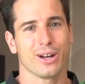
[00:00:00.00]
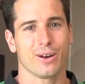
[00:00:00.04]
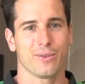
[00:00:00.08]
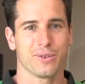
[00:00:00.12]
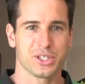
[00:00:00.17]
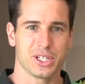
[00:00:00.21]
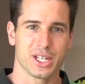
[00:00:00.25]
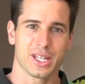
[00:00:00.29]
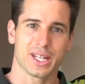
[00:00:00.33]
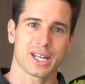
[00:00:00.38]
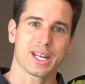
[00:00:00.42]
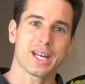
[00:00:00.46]

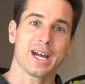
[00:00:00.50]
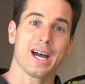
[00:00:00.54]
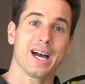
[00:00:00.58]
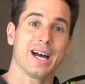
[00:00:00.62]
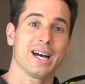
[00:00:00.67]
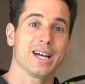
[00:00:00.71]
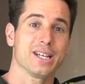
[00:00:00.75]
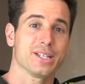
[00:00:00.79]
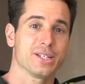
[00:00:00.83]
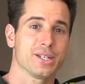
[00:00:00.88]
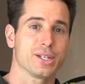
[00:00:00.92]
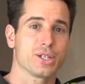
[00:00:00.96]
Obviously the
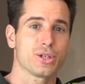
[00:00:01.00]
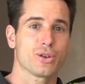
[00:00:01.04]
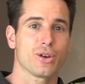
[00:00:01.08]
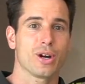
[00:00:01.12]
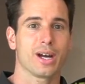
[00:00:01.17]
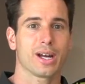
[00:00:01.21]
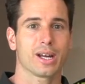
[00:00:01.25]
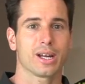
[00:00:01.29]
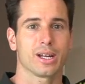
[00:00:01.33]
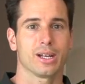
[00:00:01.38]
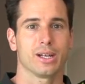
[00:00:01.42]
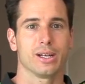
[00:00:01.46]
cars, the
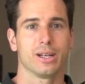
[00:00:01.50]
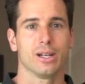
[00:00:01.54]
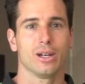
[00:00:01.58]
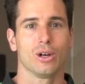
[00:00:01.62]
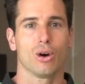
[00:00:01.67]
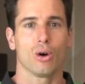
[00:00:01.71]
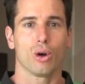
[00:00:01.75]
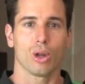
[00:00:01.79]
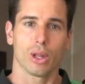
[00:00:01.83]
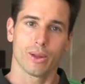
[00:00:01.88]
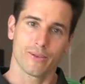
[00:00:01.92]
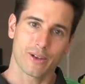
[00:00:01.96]
truck and
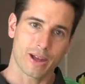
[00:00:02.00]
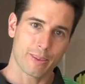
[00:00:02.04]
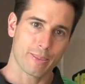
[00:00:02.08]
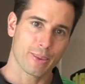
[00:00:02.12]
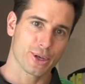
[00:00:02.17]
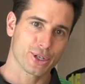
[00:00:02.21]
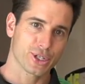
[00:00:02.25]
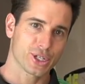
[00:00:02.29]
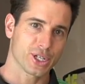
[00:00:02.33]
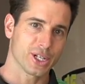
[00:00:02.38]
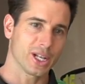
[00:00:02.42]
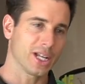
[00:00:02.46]
all of our
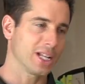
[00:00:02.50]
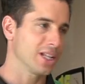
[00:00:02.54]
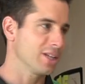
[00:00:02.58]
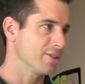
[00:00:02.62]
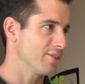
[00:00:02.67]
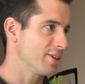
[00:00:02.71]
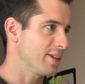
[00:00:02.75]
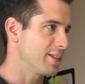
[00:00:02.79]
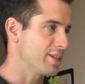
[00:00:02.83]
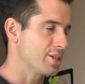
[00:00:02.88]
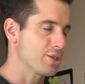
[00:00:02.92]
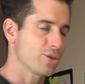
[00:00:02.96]
personnel
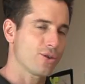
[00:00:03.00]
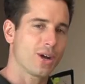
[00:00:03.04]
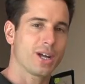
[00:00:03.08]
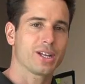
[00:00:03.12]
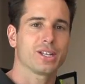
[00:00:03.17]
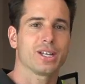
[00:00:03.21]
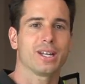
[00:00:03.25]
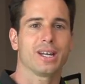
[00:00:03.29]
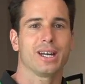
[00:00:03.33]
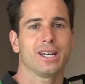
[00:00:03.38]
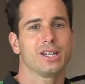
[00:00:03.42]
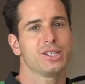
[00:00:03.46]
are at the track
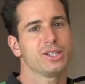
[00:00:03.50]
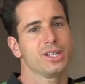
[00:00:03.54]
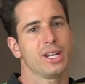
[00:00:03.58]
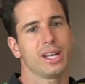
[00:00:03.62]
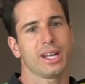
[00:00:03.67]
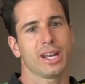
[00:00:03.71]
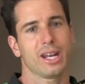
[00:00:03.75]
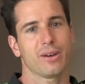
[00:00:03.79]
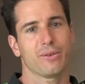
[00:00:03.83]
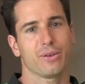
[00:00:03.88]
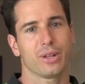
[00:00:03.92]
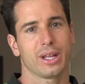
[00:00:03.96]
today
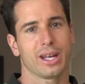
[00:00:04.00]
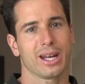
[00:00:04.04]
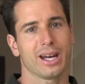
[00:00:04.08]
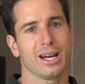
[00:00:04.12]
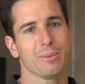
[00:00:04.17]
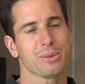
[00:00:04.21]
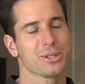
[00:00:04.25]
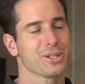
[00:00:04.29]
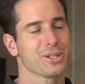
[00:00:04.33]
setting everything up.